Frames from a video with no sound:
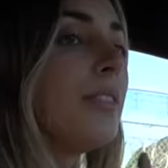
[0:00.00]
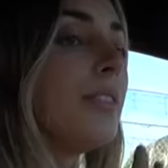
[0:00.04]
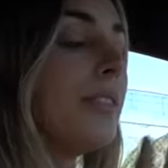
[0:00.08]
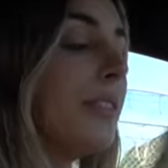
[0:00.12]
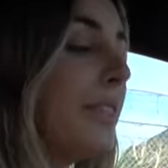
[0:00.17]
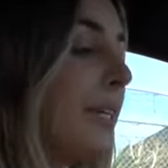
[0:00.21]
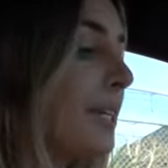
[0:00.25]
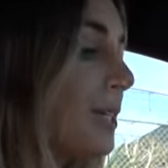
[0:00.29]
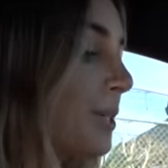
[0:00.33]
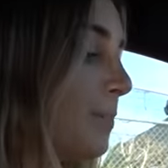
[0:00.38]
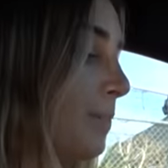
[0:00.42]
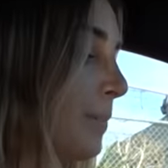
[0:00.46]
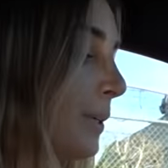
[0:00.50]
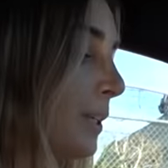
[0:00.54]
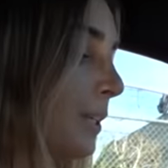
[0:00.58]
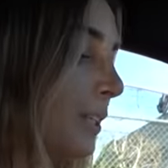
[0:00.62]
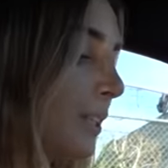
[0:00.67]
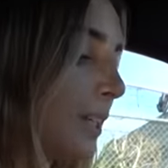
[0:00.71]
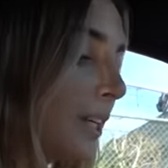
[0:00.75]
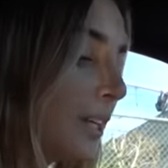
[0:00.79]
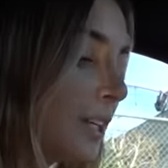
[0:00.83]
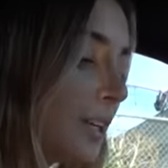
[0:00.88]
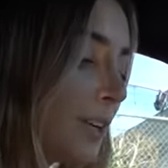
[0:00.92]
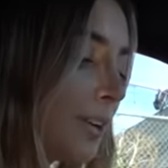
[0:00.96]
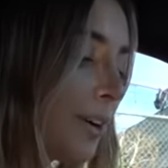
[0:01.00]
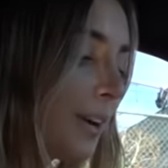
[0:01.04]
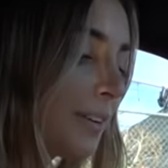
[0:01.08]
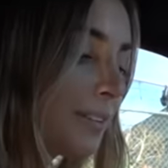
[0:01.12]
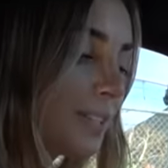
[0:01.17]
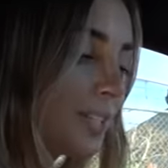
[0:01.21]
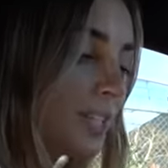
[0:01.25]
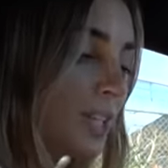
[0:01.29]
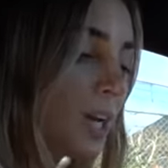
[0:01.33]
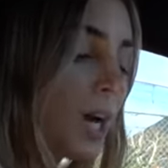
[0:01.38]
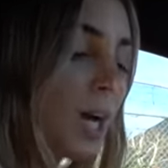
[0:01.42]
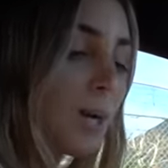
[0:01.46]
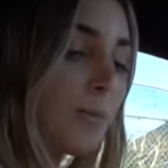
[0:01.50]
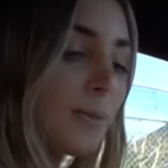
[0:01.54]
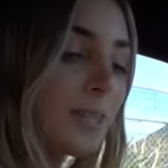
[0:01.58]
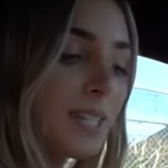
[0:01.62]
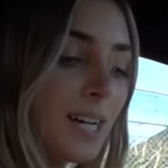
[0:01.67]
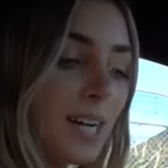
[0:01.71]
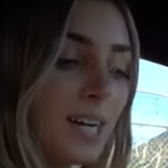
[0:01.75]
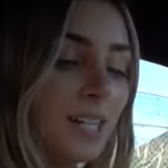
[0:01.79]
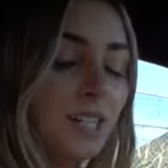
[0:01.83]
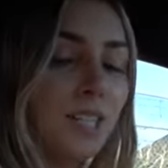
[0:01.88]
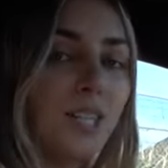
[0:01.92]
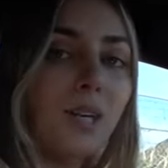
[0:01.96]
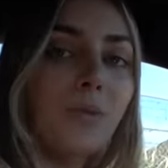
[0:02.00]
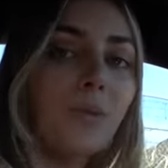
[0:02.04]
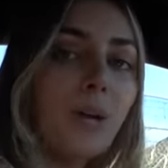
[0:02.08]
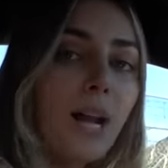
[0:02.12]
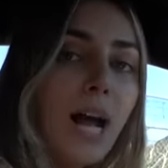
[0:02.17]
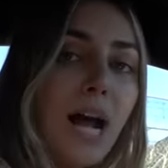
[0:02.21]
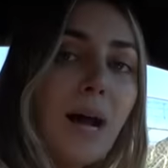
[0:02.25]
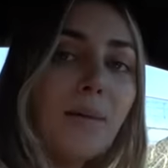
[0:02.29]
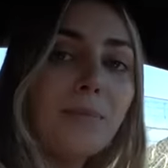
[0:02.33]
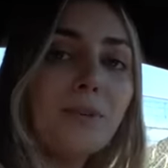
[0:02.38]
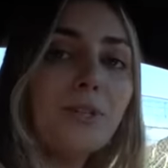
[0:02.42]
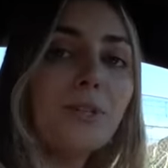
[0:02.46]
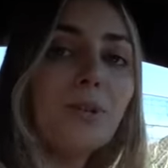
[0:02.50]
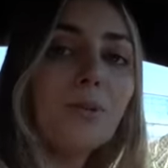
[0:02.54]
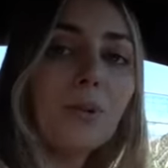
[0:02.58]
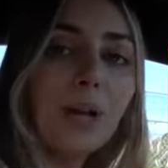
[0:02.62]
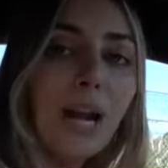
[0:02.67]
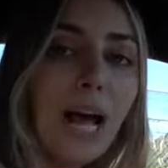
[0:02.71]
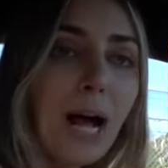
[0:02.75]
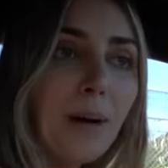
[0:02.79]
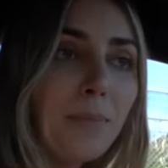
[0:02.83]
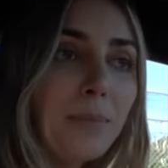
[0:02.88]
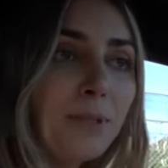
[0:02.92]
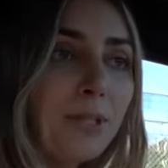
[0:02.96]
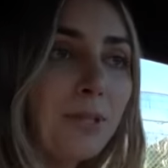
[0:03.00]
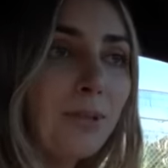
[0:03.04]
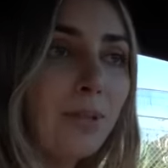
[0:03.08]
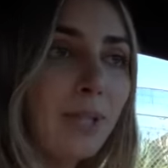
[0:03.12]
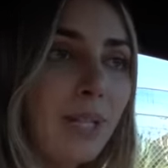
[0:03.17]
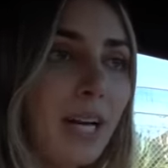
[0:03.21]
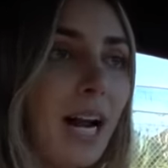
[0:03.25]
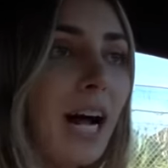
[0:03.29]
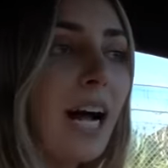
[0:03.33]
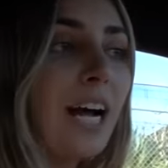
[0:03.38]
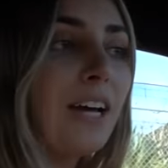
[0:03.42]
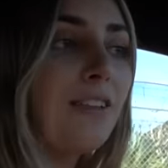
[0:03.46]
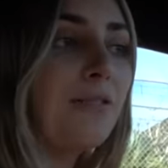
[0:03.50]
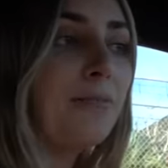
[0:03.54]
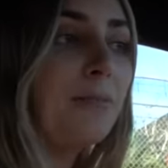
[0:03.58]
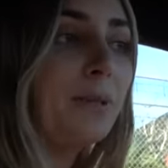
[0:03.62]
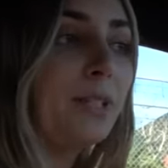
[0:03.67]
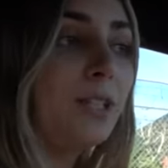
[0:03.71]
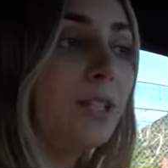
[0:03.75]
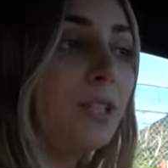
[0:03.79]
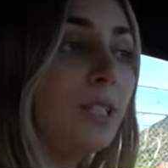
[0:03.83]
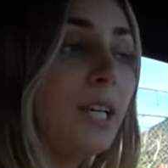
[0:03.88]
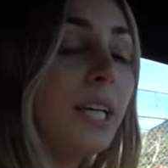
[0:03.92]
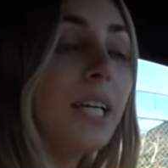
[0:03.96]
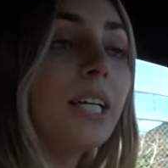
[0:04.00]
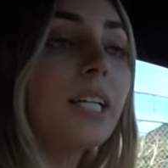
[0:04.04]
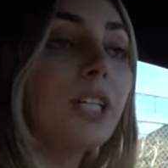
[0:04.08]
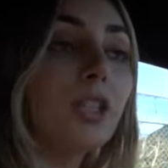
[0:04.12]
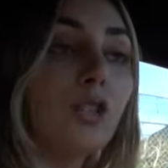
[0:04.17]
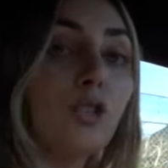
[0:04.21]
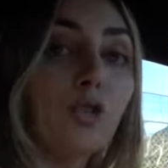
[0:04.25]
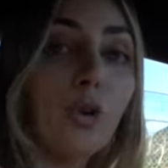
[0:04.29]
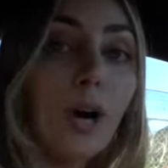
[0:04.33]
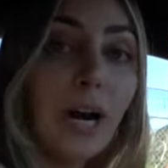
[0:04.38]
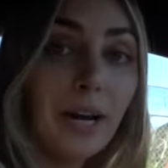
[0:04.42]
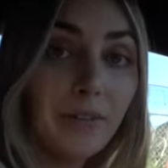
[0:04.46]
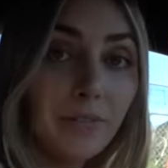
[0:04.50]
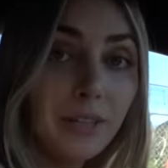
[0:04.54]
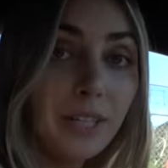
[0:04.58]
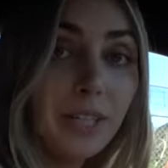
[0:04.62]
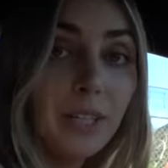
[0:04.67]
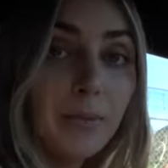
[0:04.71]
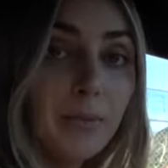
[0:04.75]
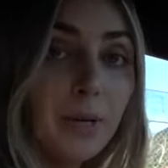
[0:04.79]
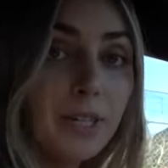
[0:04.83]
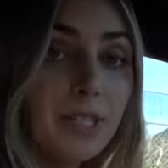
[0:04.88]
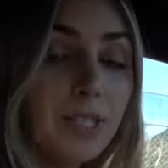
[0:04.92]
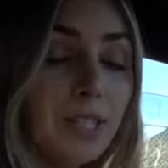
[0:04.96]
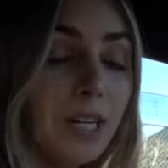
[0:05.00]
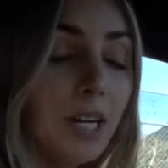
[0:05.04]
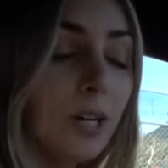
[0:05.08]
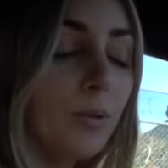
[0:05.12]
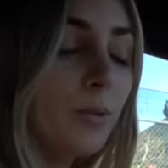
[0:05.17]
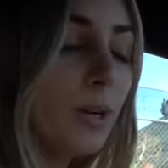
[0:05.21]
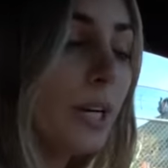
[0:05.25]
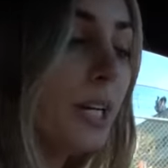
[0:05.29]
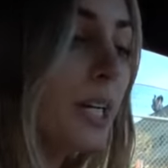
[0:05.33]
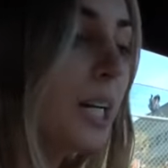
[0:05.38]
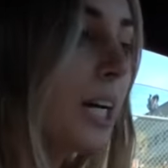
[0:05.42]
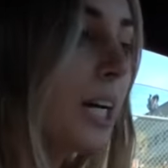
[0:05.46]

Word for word: This build, I know I see comments asking what happened to it, what happened to it. I've been daily driving the Mustang right